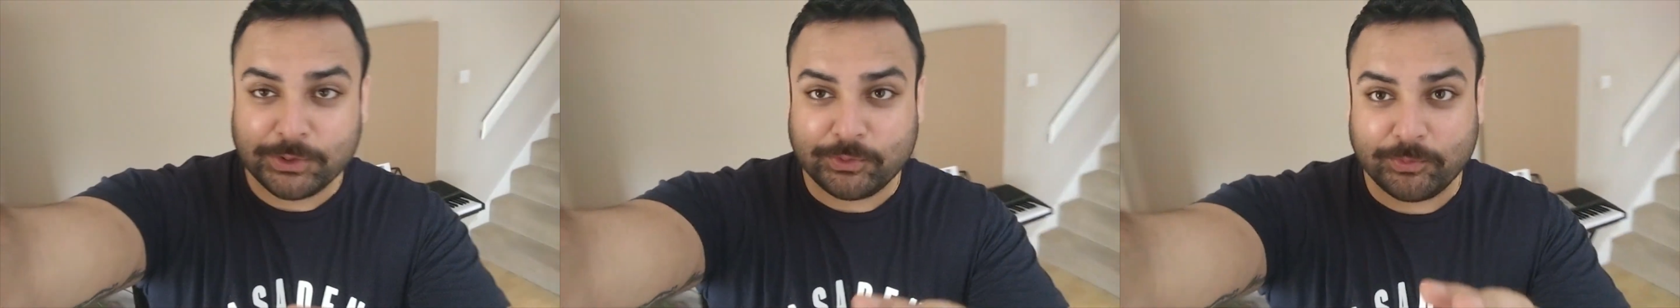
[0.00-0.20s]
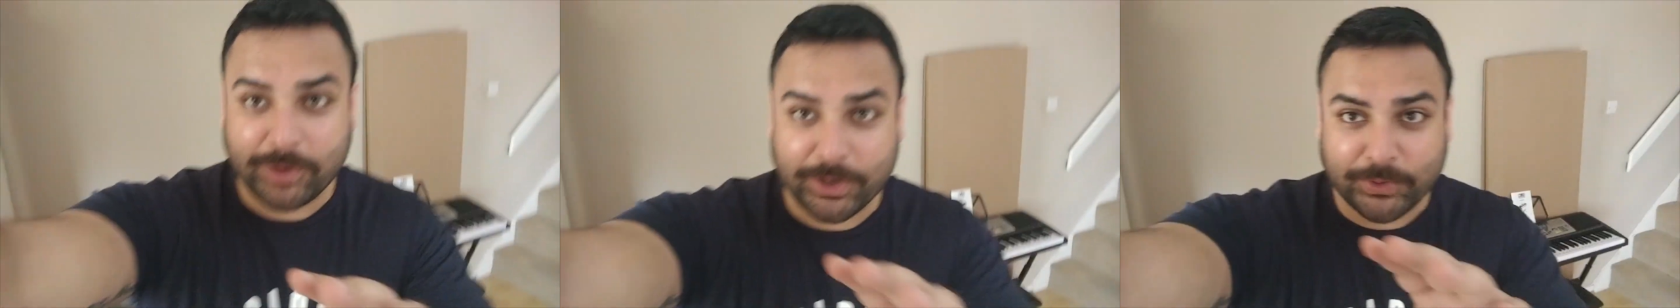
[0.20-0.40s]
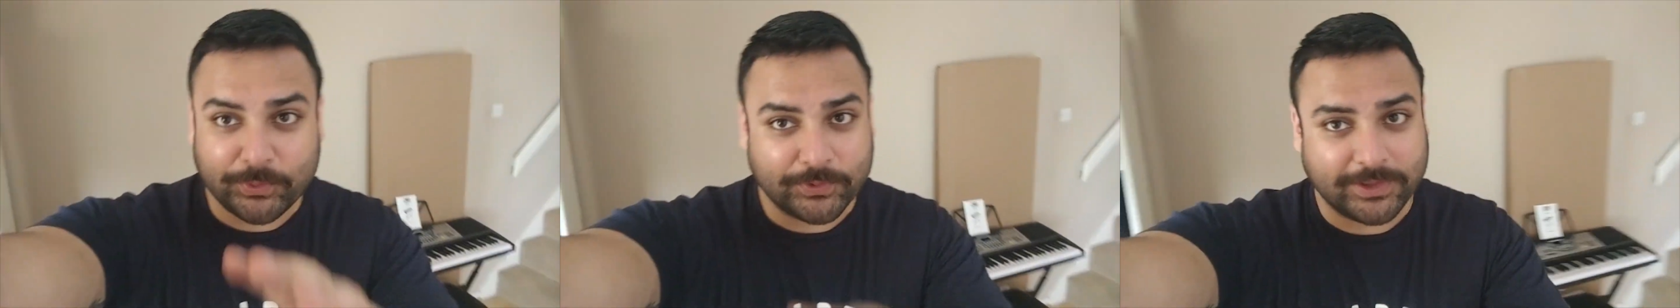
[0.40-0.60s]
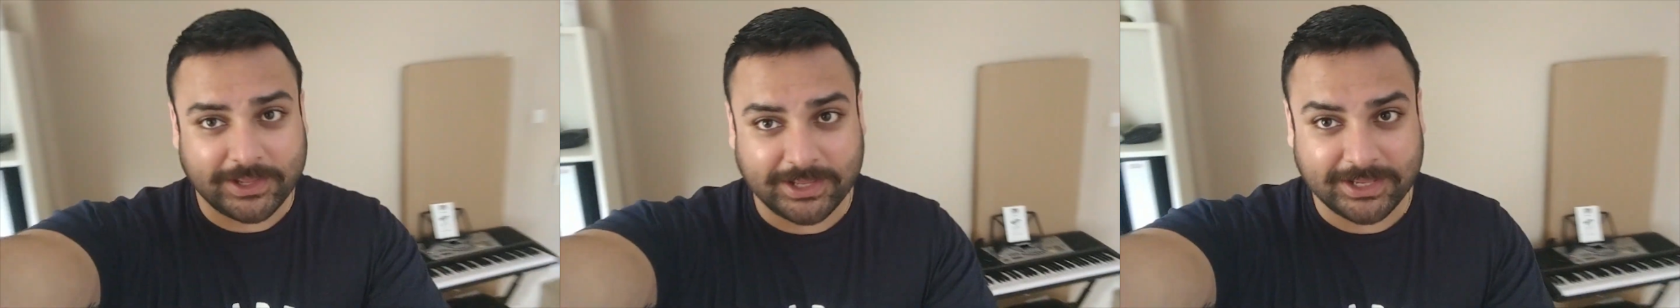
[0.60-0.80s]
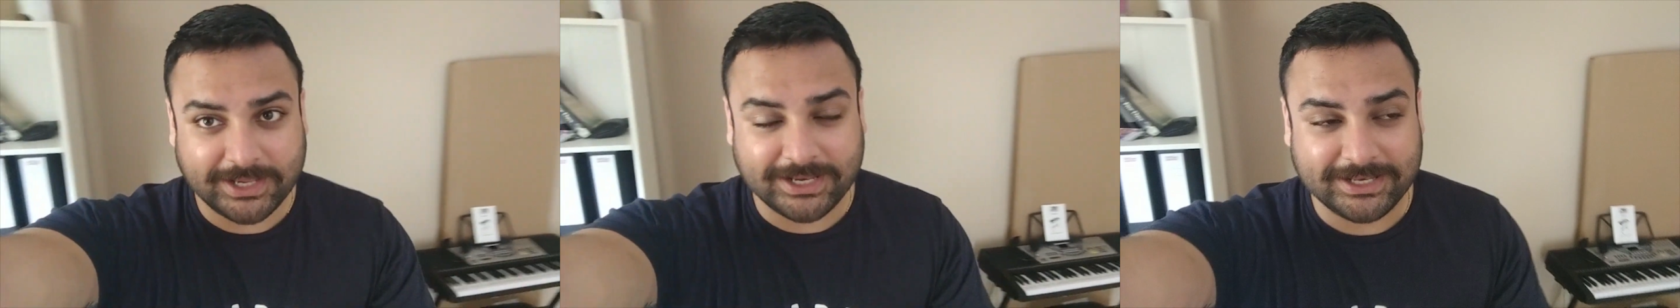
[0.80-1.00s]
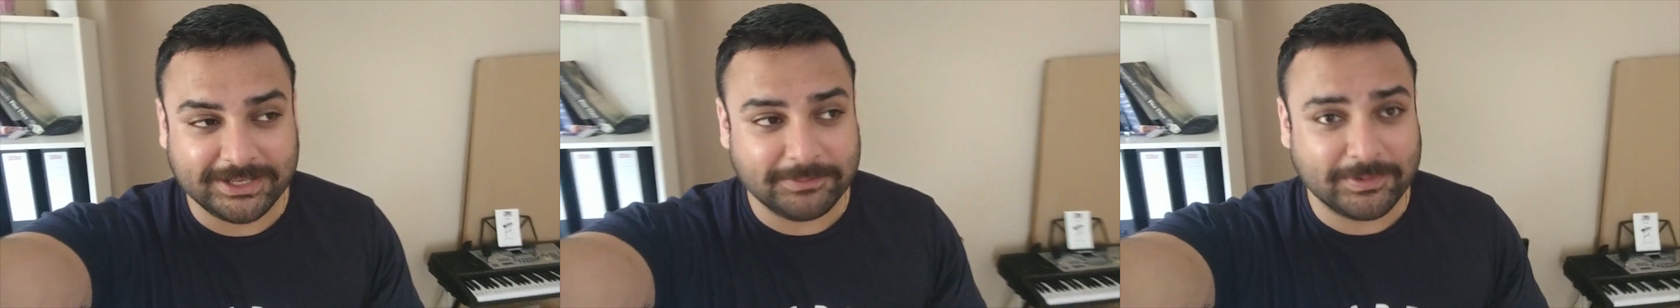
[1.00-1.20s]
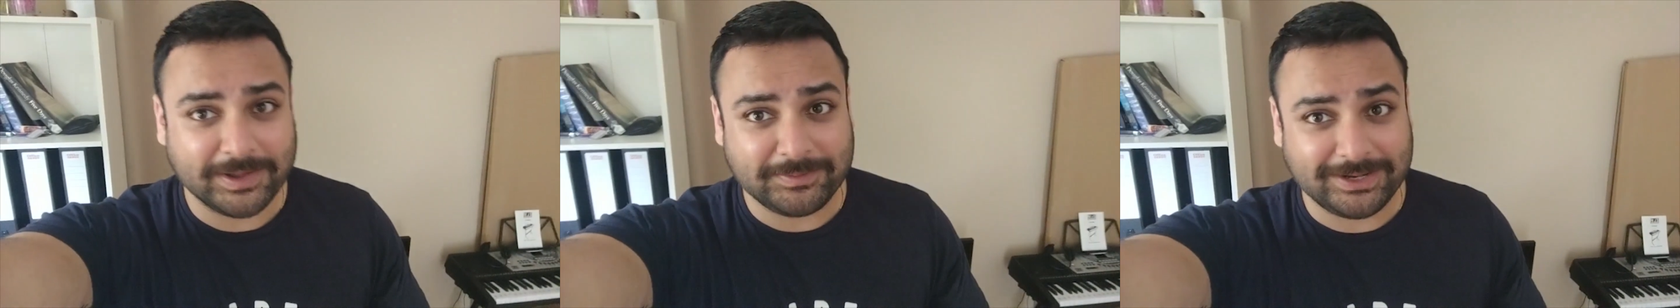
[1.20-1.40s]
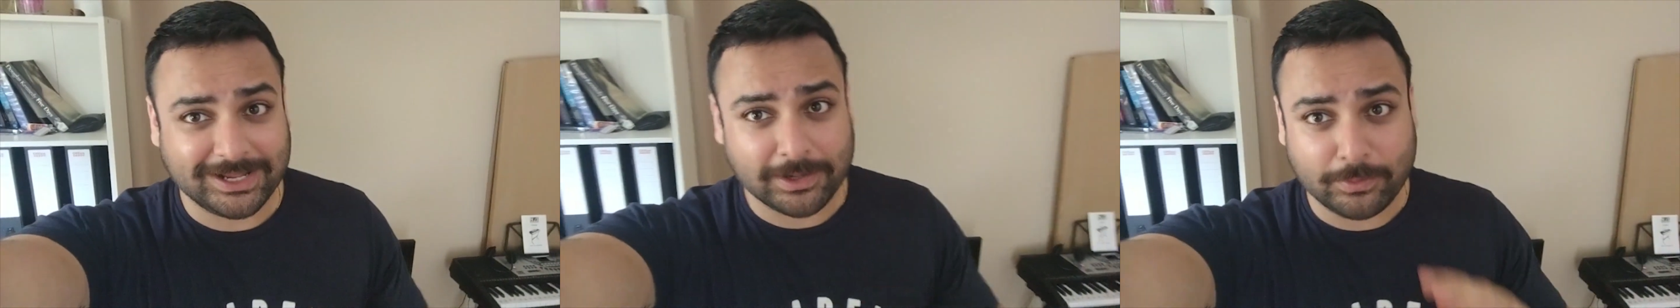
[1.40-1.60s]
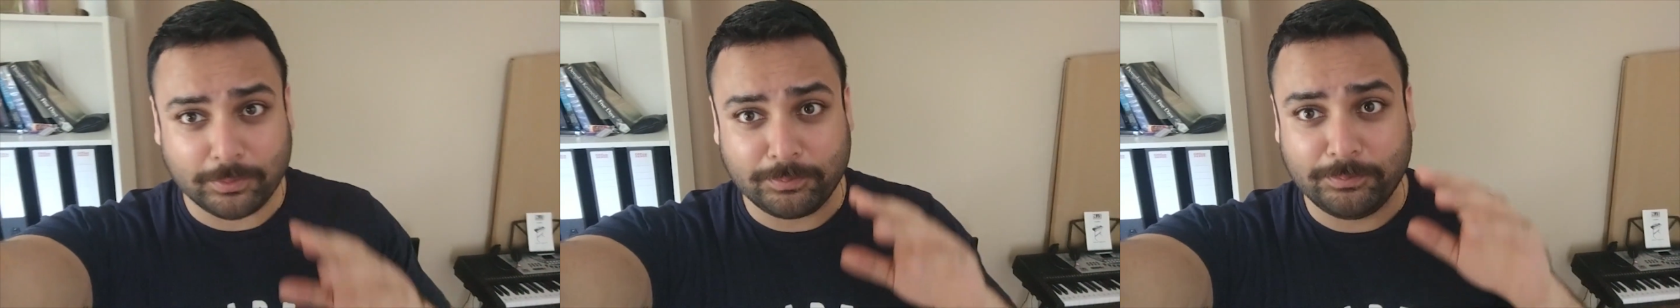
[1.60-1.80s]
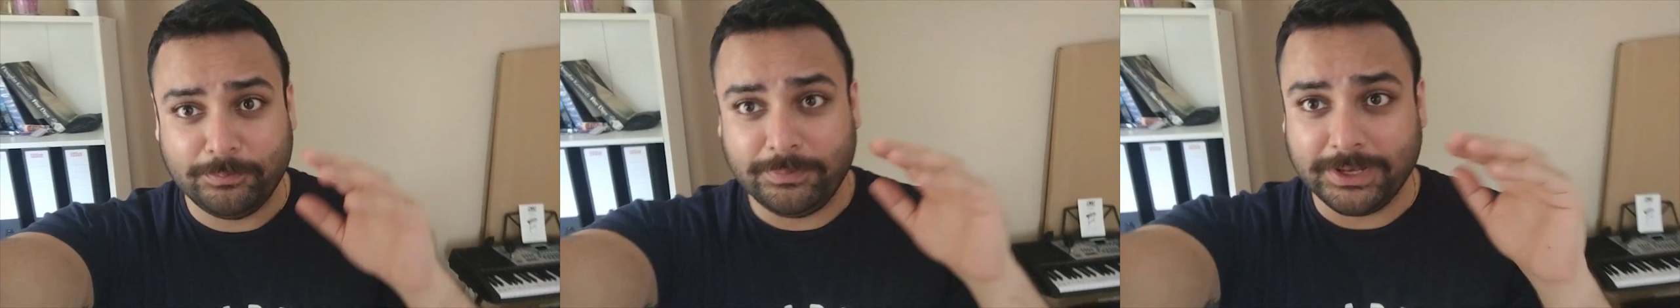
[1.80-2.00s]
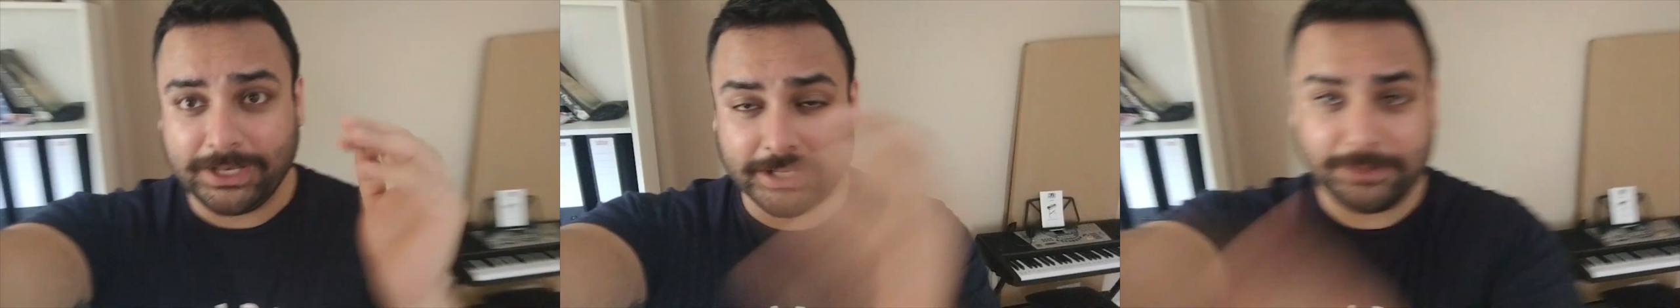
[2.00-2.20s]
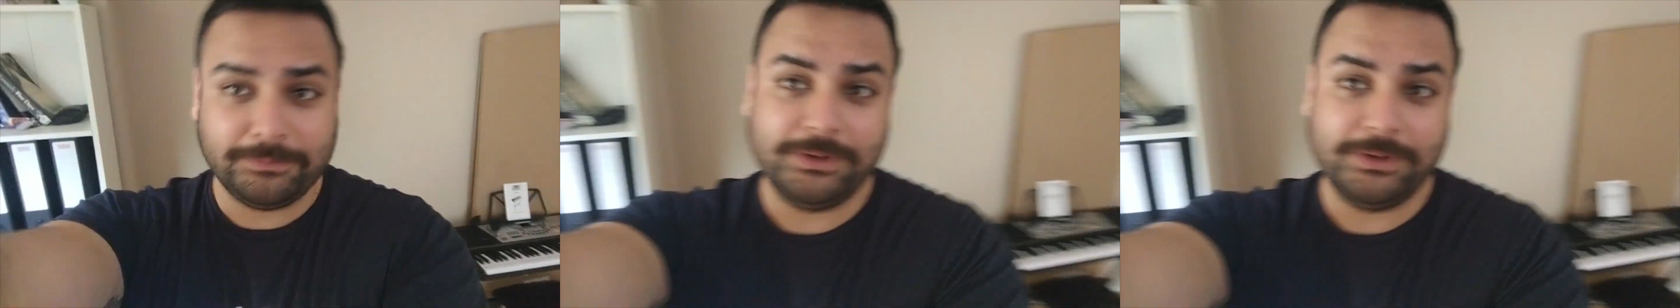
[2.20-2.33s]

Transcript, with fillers: we might go there and there might be like a billion